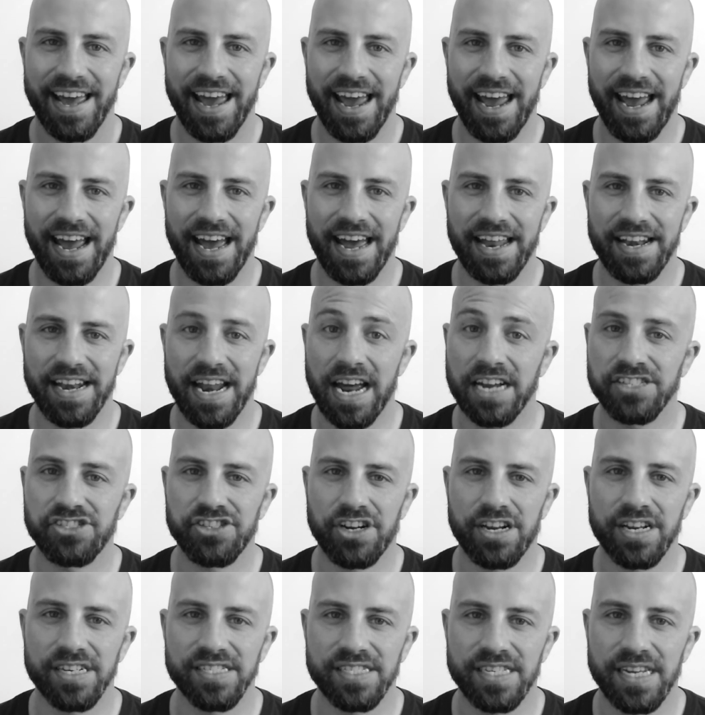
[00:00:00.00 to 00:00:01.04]
And as
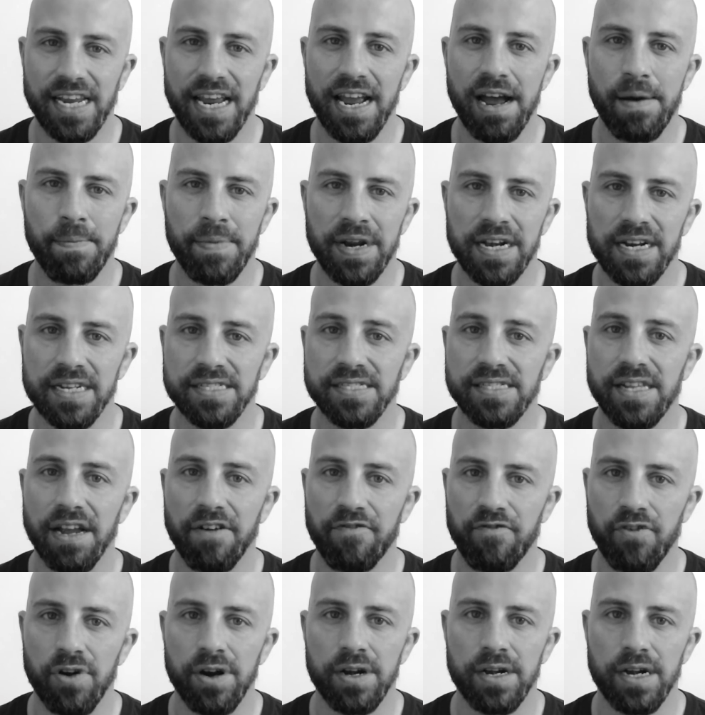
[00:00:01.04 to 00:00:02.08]
you can see, I'm in a
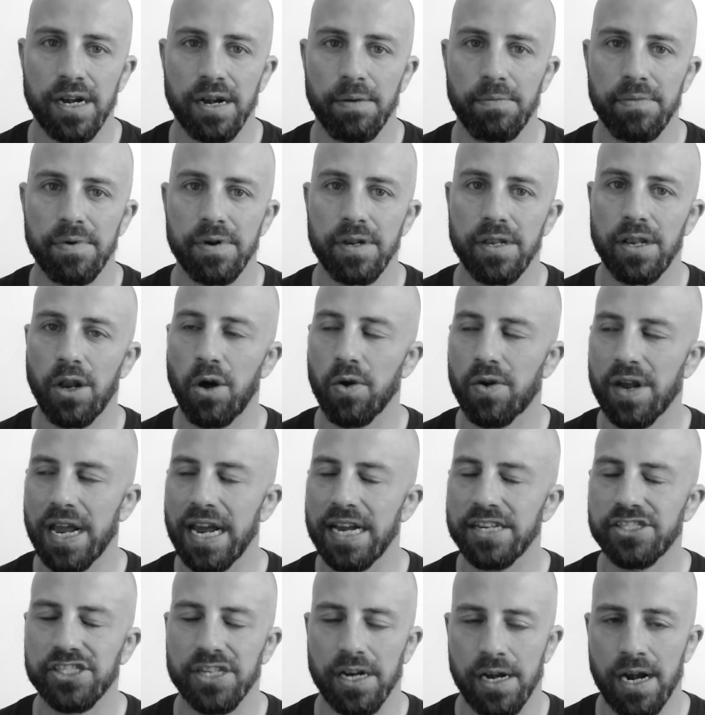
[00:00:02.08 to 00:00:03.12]
different
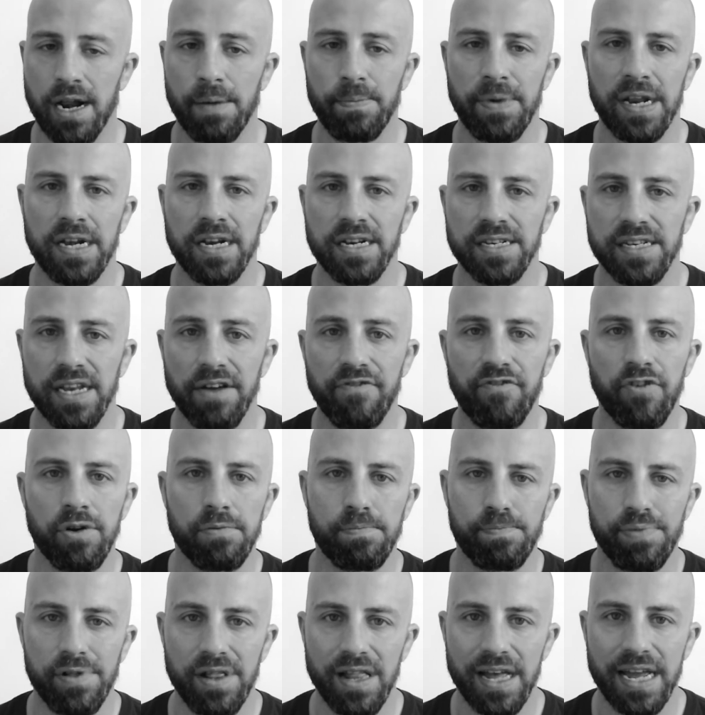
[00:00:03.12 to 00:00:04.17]
location. I'm in a
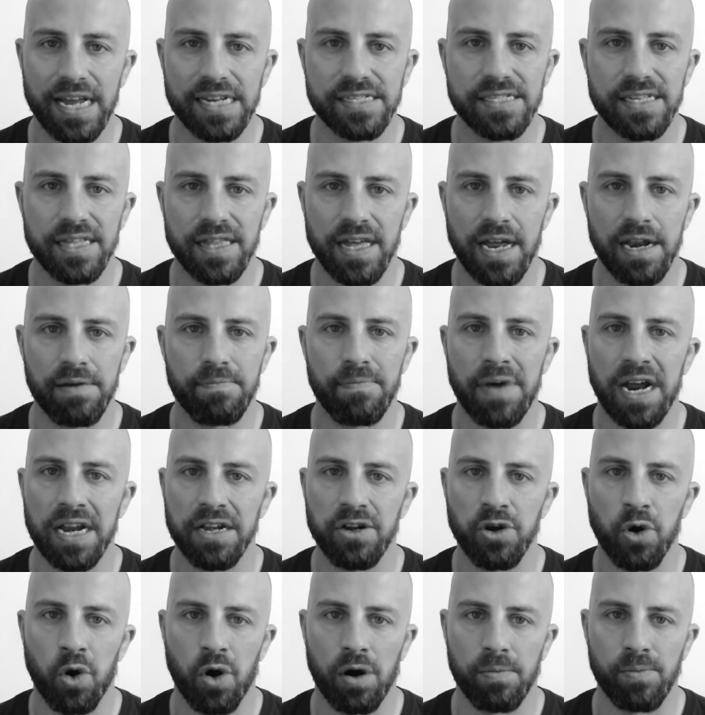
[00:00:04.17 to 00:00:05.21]
different place than my
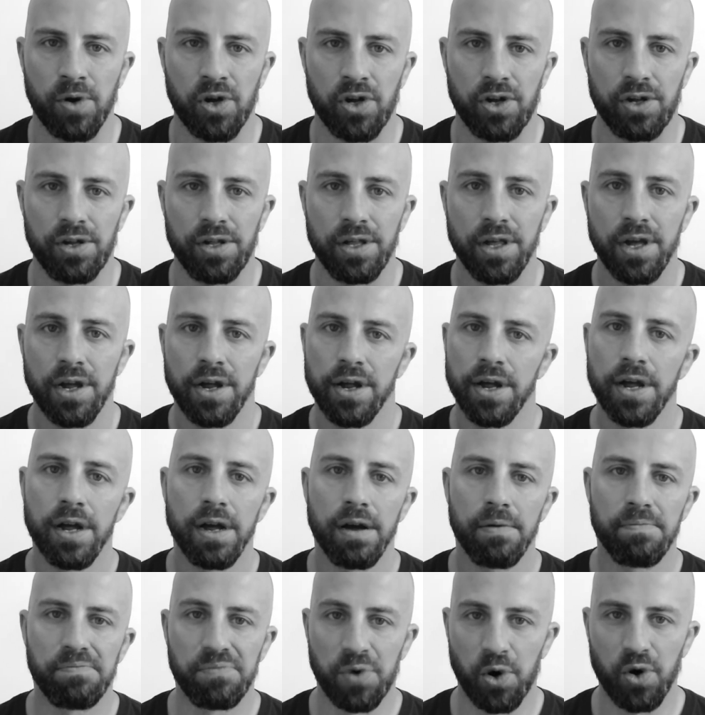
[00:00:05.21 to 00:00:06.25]
normal
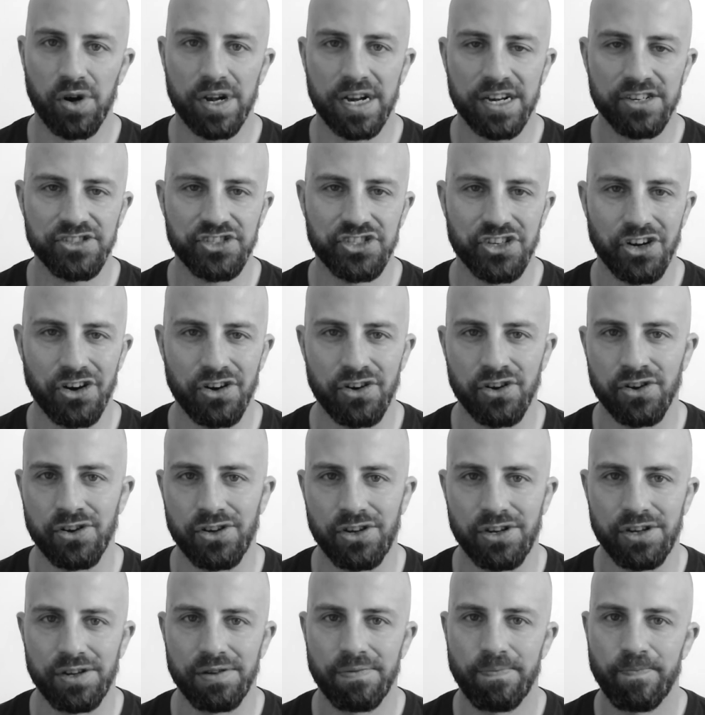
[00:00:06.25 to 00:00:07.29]
morning
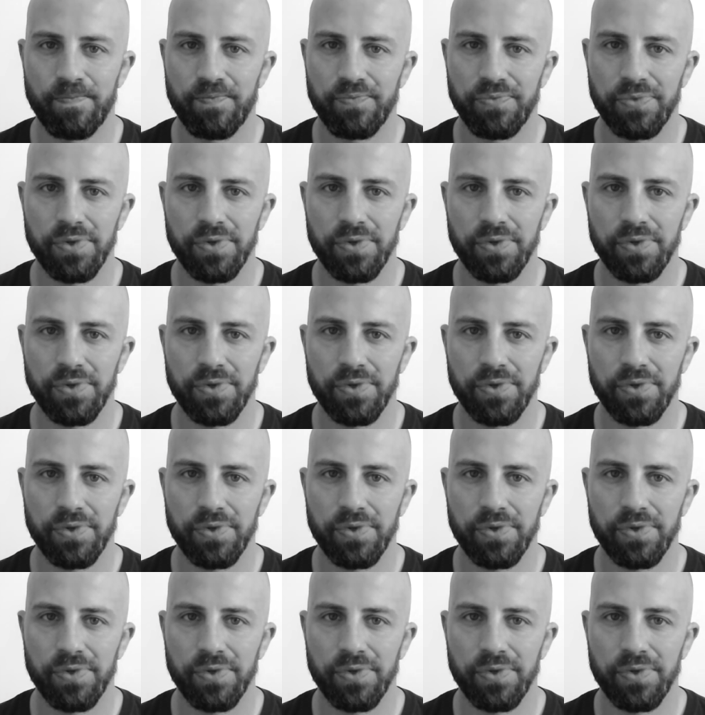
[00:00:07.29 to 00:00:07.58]
journal